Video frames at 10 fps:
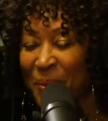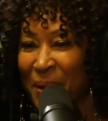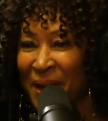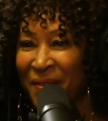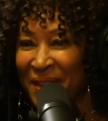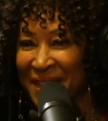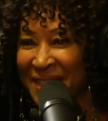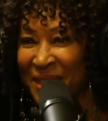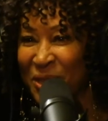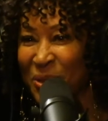whatever it
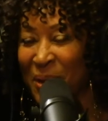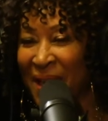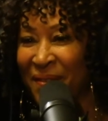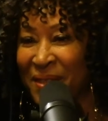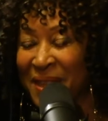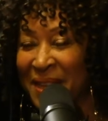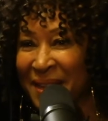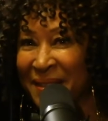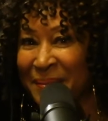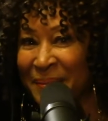is that you have the
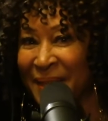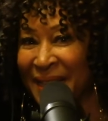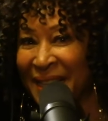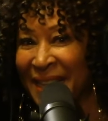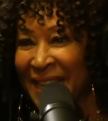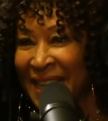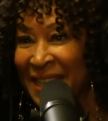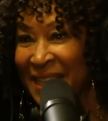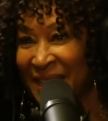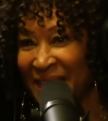
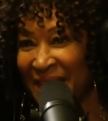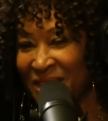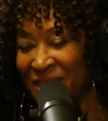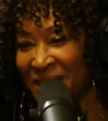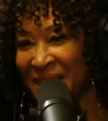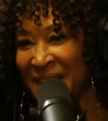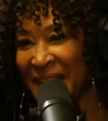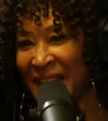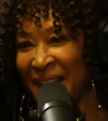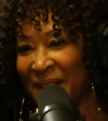inclination
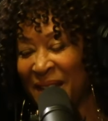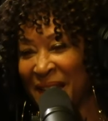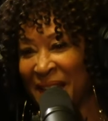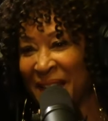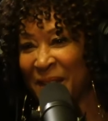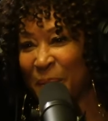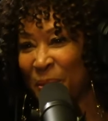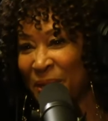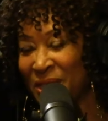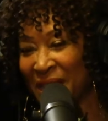and
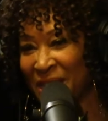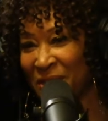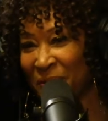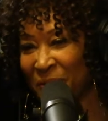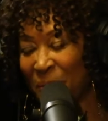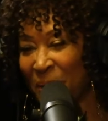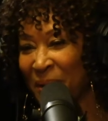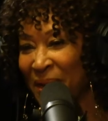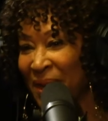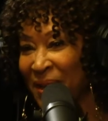appreciation
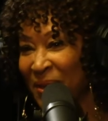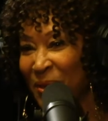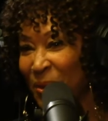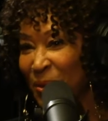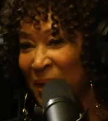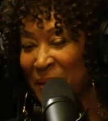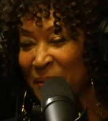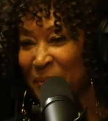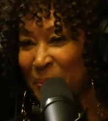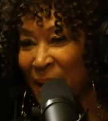for, you
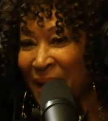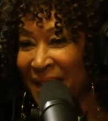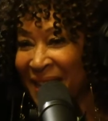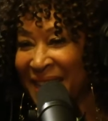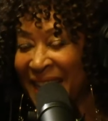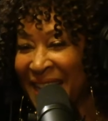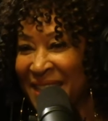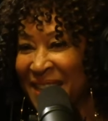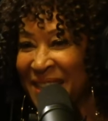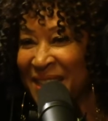can buy
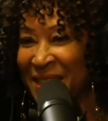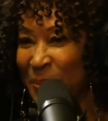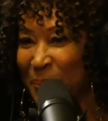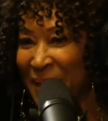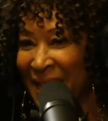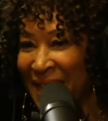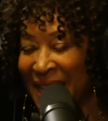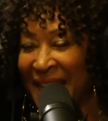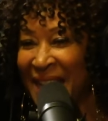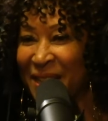and display
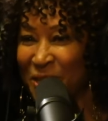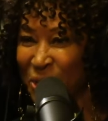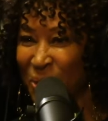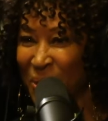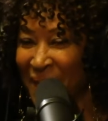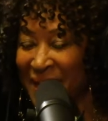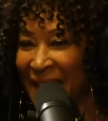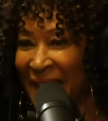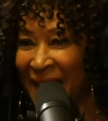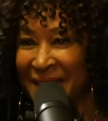and enjoy.
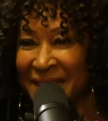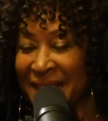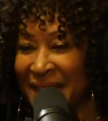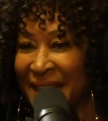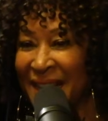And